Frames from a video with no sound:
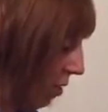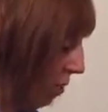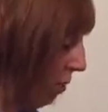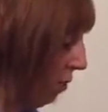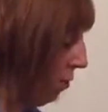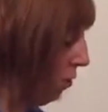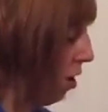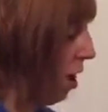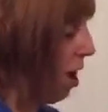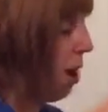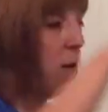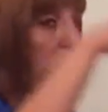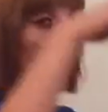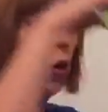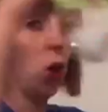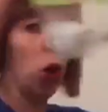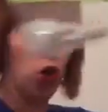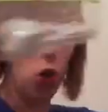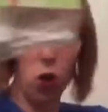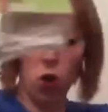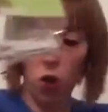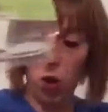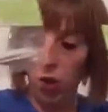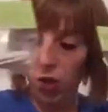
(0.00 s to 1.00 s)
we've got our
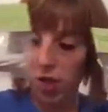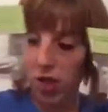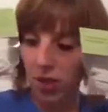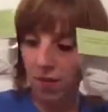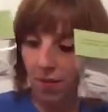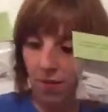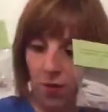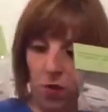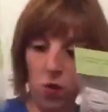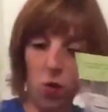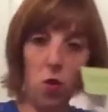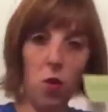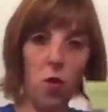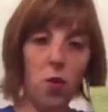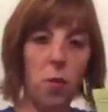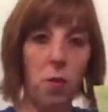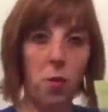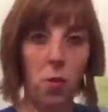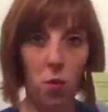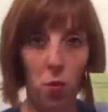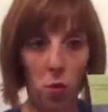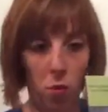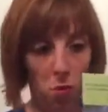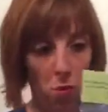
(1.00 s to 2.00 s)
cords for the
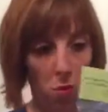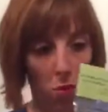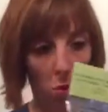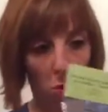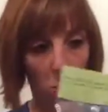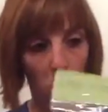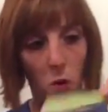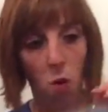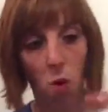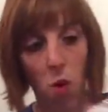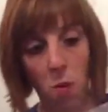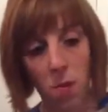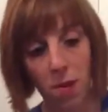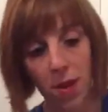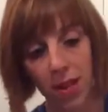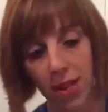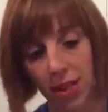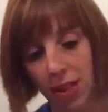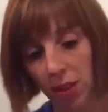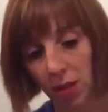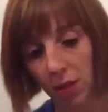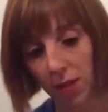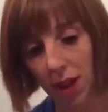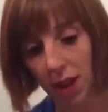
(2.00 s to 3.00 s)
both the warmers,
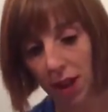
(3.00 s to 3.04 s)
so